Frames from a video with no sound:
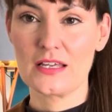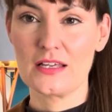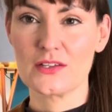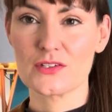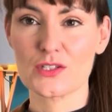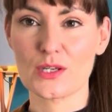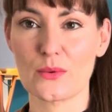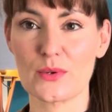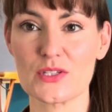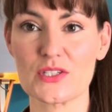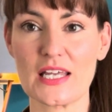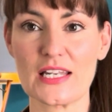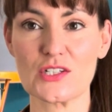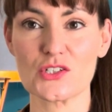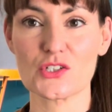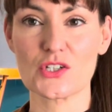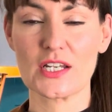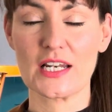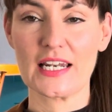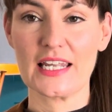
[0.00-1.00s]
So
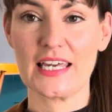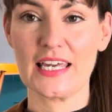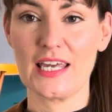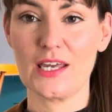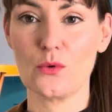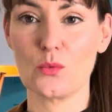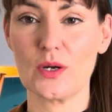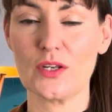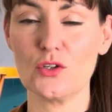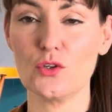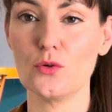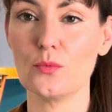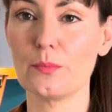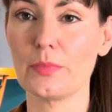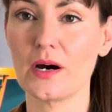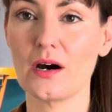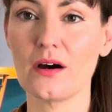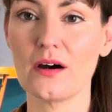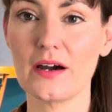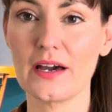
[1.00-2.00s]
essentially when you
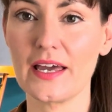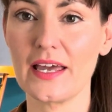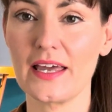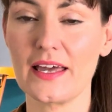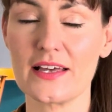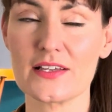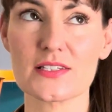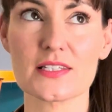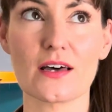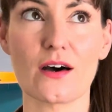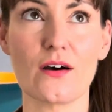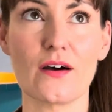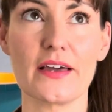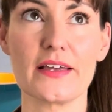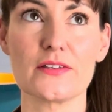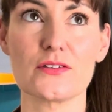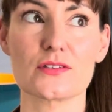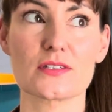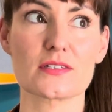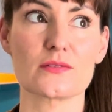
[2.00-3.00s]
buy a
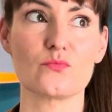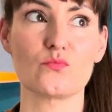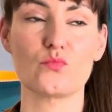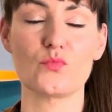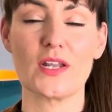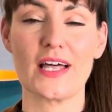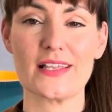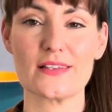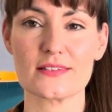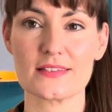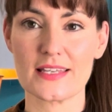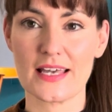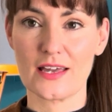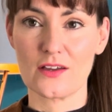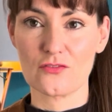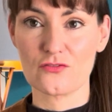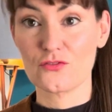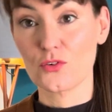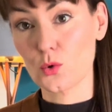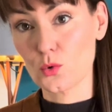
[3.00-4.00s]
size, let's say
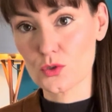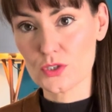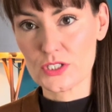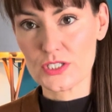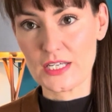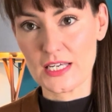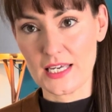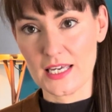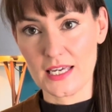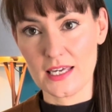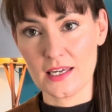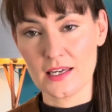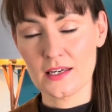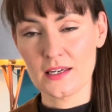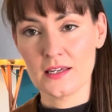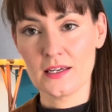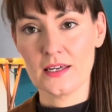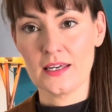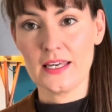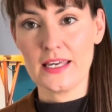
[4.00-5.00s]

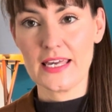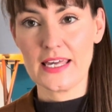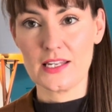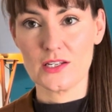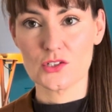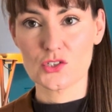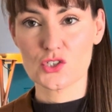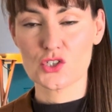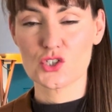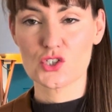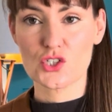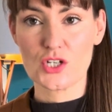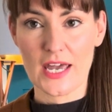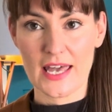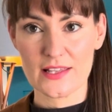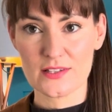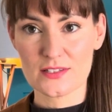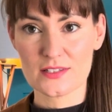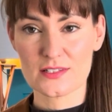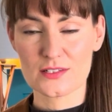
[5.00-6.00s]
40-inch
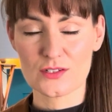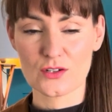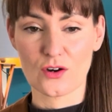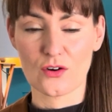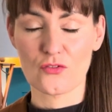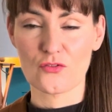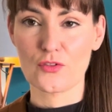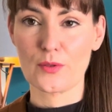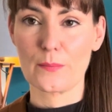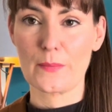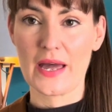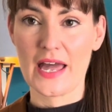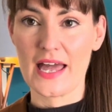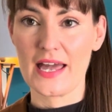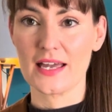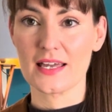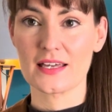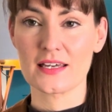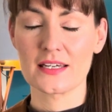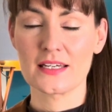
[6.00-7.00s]
chest off the
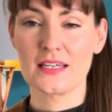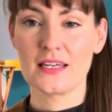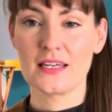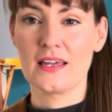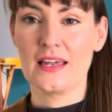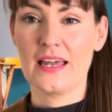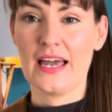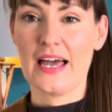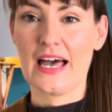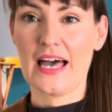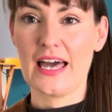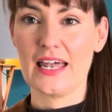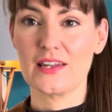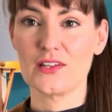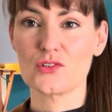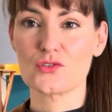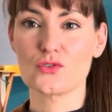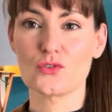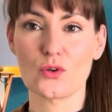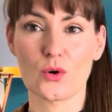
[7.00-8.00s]
peg and
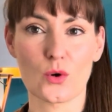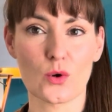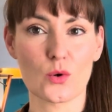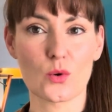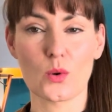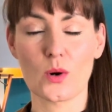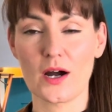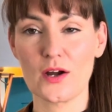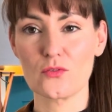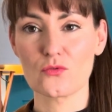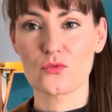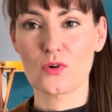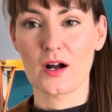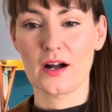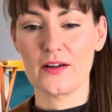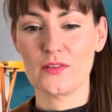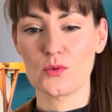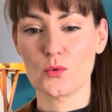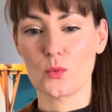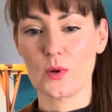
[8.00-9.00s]
it's not quite
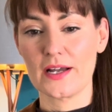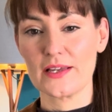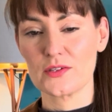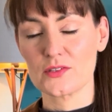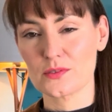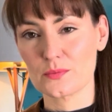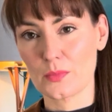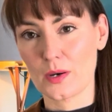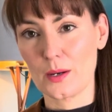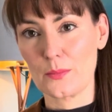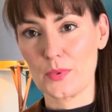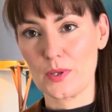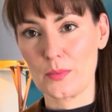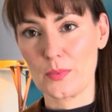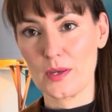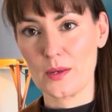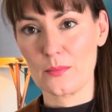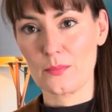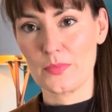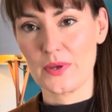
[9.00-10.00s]
right, the waist might be a
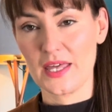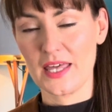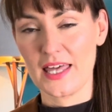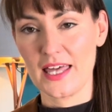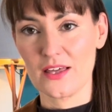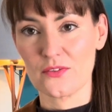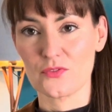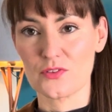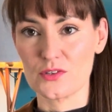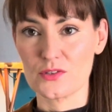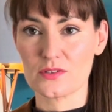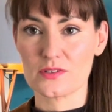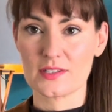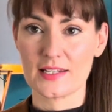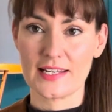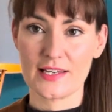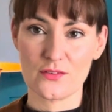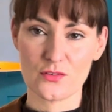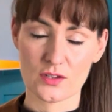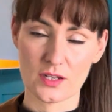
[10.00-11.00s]
bit big, the
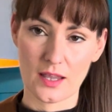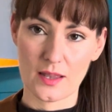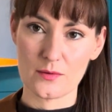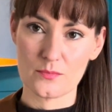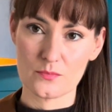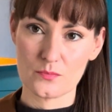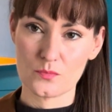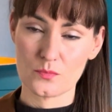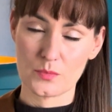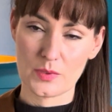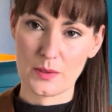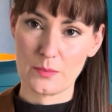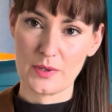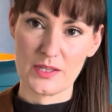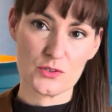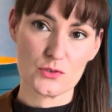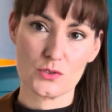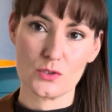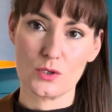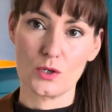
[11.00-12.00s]
sleeves might be a
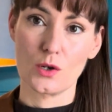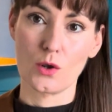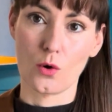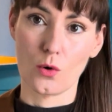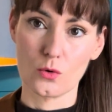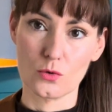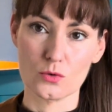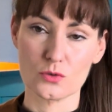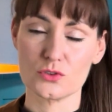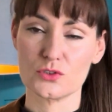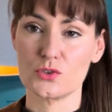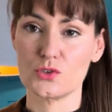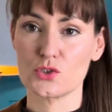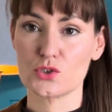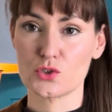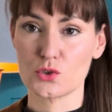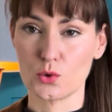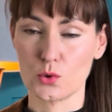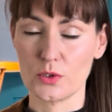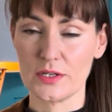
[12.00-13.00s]
bit too long or too
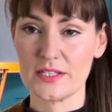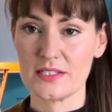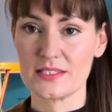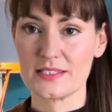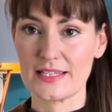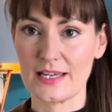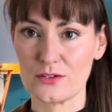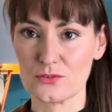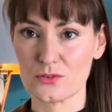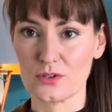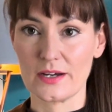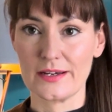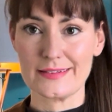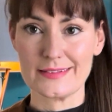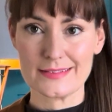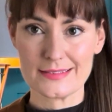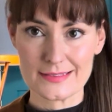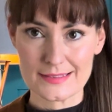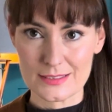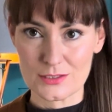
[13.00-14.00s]
short, etc,
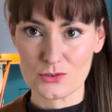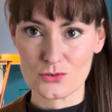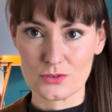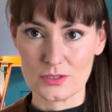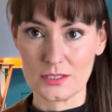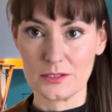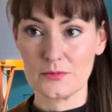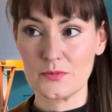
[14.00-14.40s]
etc.